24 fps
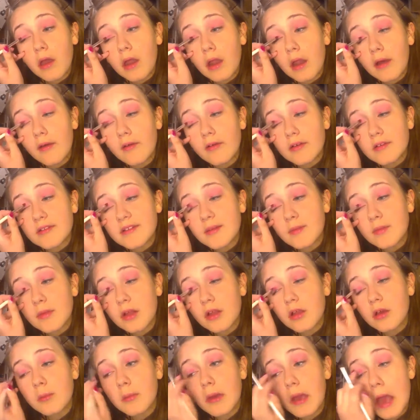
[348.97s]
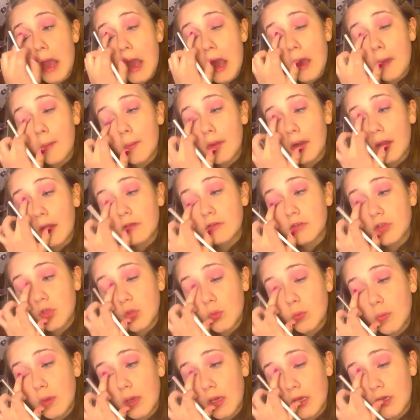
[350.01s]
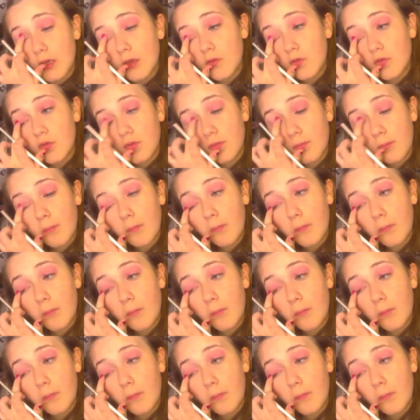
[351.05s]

and having some color in my eye, but not too much.